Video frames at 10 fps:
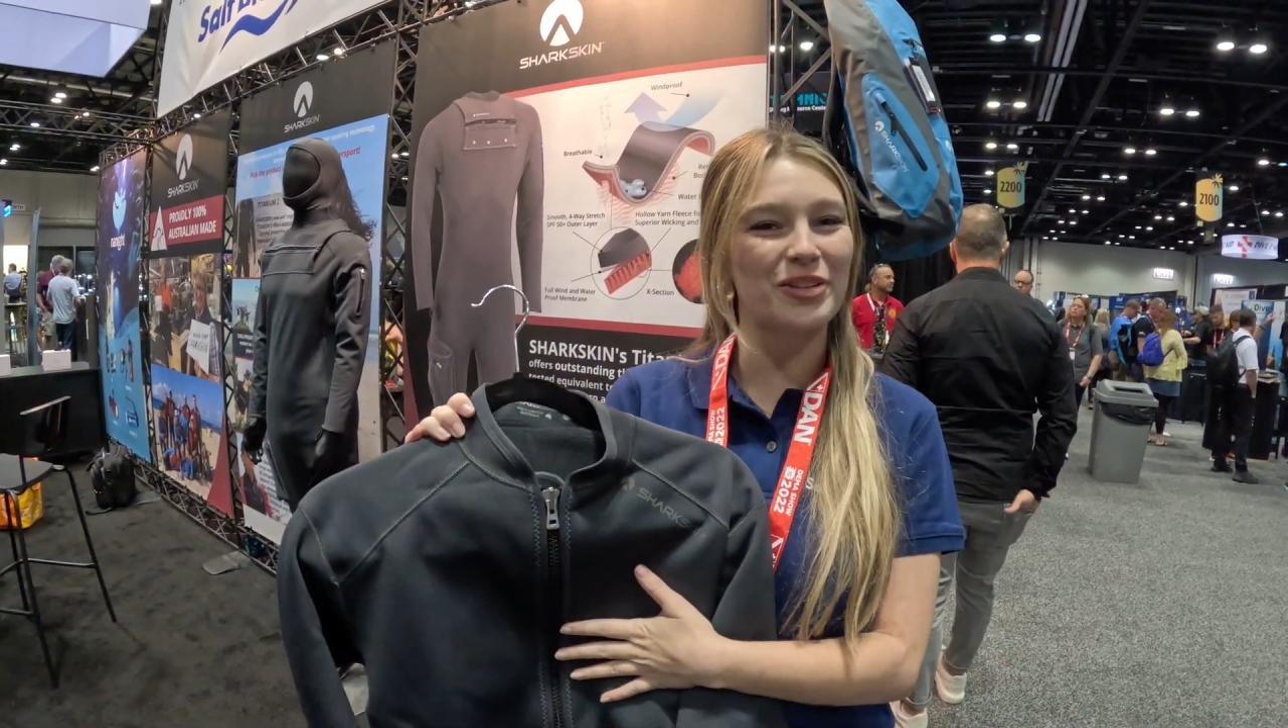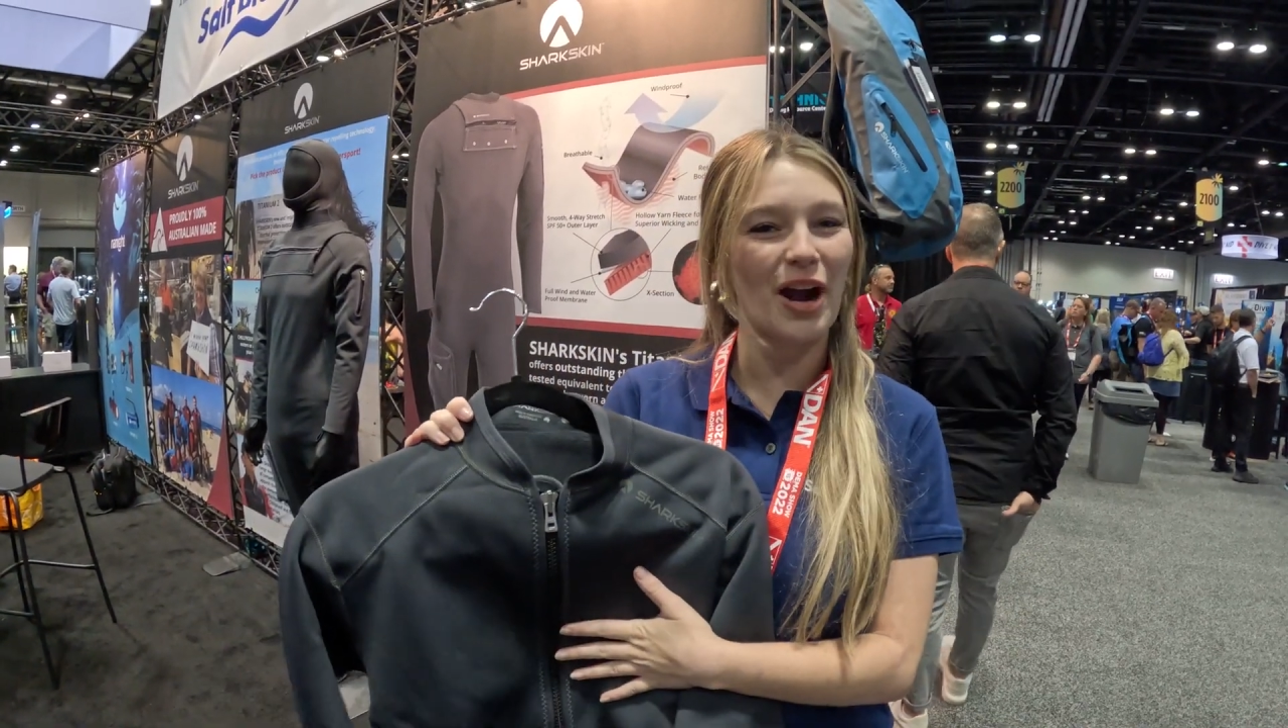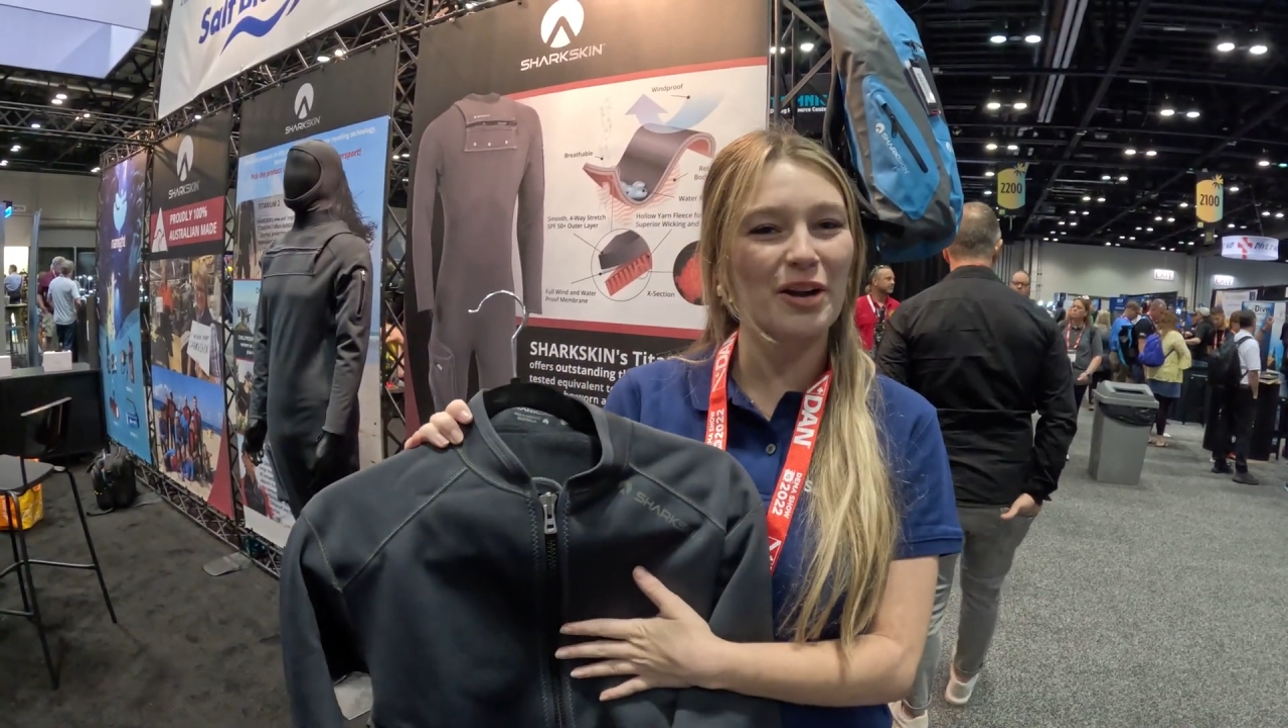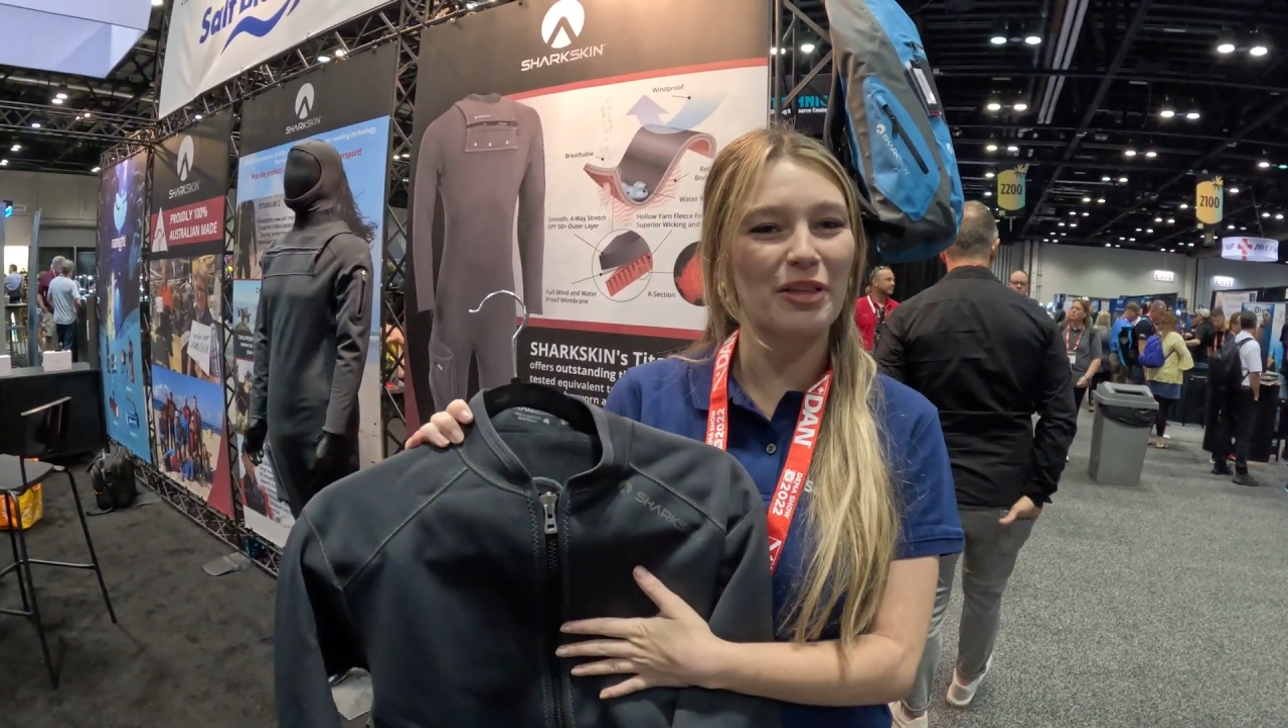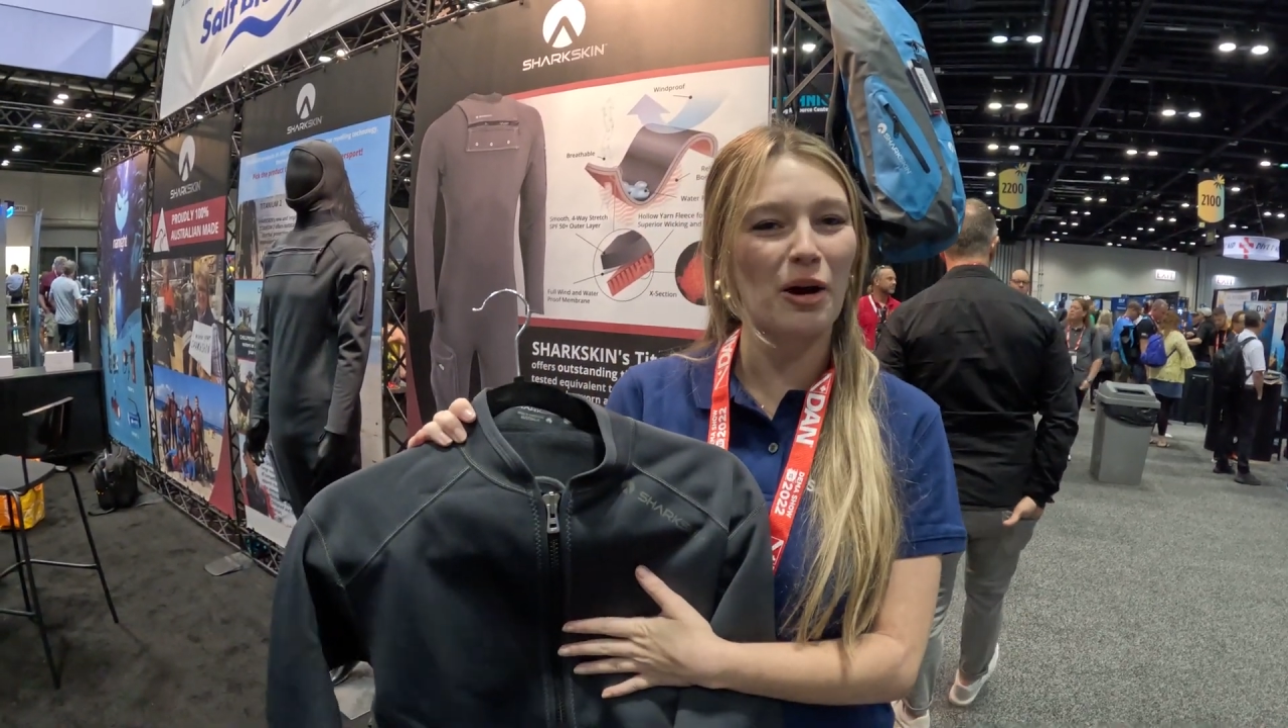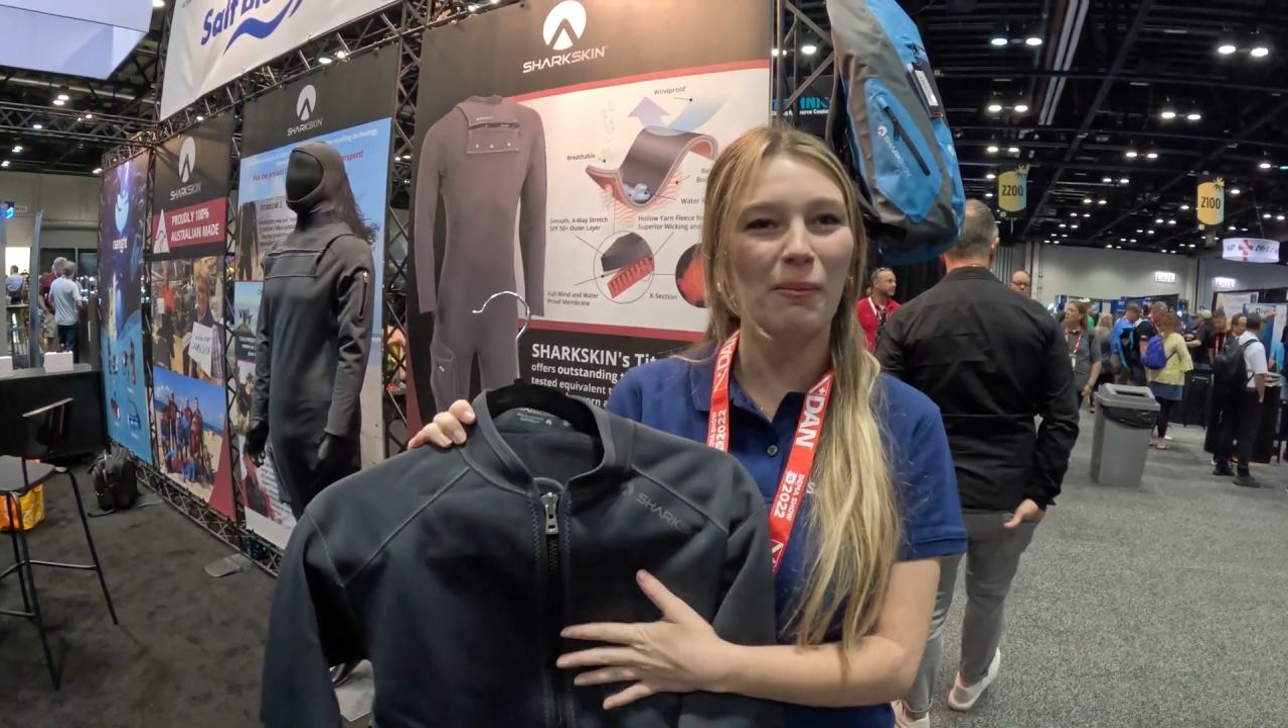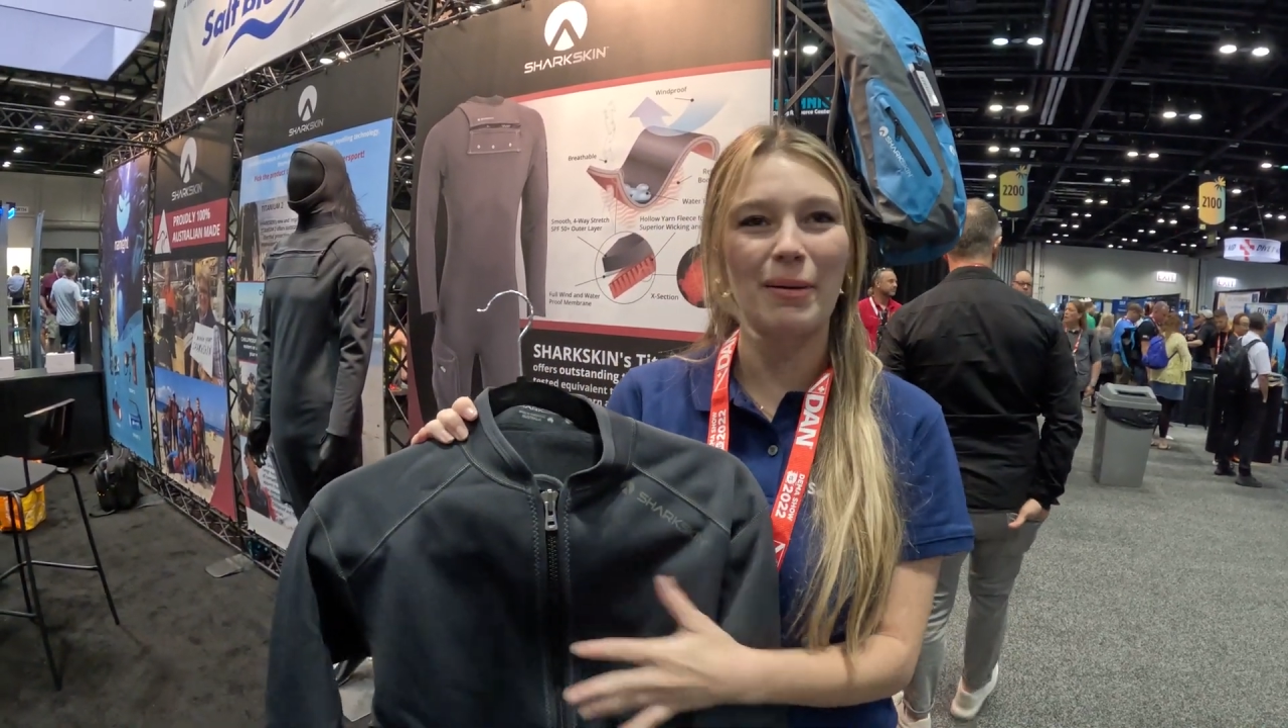dryer though,